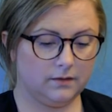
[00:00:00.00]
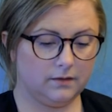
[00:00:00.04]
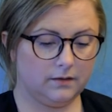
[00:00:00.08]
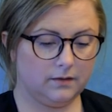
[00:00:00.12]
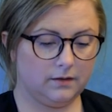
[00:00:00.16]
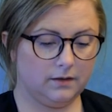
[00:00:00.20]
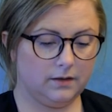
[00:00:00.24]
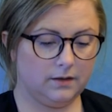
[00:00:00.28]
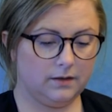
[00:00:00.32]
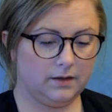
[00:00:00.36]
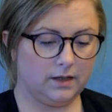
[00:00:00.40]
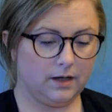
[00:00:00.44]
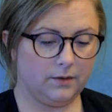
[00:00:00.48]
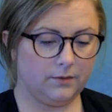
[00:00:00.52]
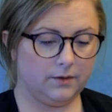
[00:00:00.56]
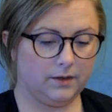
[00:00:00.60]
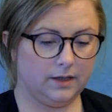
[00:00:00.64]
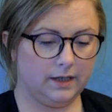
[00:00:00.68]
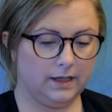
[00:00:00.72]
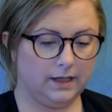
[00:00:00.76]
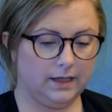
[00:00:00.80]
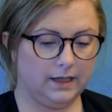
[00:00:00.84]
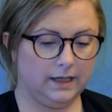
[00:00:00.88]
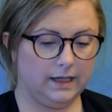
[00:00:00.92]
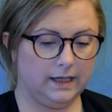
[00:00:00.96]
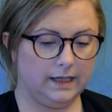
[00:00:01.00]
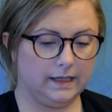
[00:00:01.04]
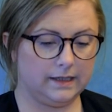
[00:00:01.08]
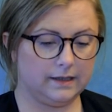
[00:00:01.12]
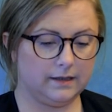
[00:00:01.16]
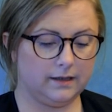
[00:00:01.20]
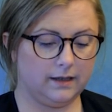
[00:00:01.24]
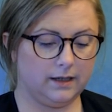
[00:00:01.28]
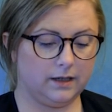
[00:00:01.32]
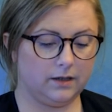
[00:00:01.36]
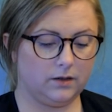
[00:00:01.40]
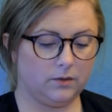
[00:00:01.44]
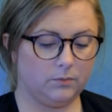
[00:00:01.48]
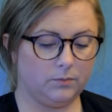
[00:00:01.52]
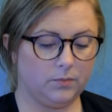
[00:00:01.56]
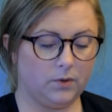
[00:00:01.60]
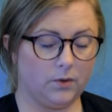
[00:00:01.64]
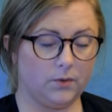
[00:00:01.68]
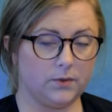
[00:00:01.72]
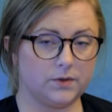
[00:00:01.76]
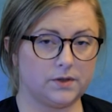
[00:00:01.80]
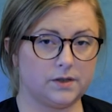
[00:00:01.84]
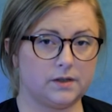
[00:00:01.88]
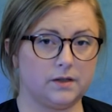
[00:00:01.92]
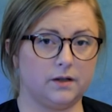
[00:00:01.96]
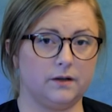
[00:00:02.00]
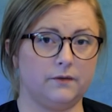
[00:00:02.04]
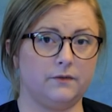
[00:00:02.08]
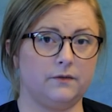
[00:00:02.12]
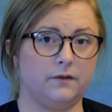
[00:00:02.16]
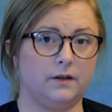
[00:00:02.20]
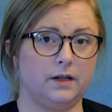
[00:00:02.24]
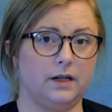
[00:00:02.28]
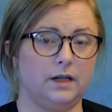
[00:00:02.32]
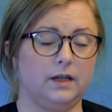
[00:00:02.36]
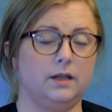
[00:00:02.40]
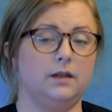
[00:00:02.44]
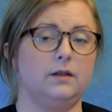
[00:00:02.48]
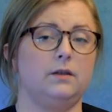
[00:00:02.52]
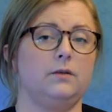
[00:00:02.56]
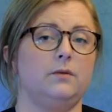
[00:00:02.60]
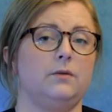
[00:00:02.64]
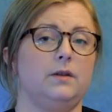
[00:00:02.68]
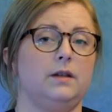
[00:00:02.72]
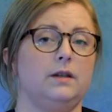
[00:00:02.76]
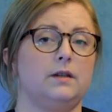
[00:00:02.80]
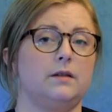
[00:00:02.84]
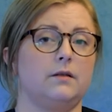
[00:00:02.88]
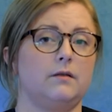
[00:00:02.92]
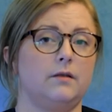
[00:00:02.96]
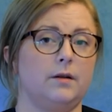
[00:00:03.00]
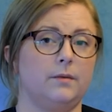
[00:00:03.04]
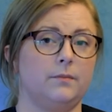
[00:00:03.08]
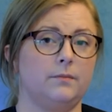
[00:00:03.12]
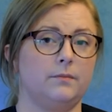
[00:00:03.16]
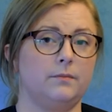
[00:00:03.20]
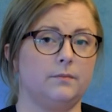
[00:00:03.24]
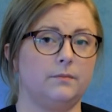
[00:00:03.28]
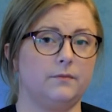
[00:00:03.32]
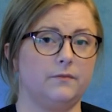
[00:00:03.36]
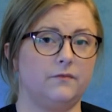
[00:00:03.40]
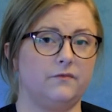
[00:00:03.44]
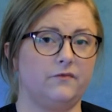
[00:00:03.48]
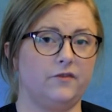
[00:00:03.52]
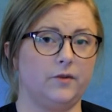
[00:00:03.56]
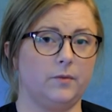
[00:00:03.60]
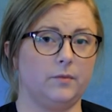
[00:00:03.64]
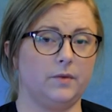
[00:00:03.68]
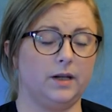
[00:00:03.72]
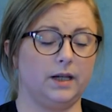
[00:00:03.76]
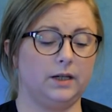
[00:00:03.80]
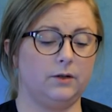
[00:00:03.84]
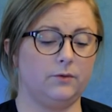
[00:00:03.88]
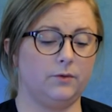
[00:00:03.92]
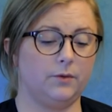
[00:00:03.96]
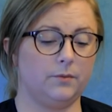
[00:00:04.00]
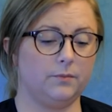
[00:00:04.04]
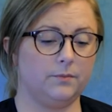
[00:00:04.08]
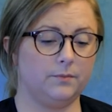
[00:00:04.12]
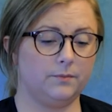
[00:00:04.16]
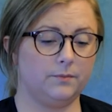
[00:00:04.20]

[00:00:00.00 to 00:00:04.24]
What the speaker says: This is how we easily could post stuff into Instagram from Lightroom.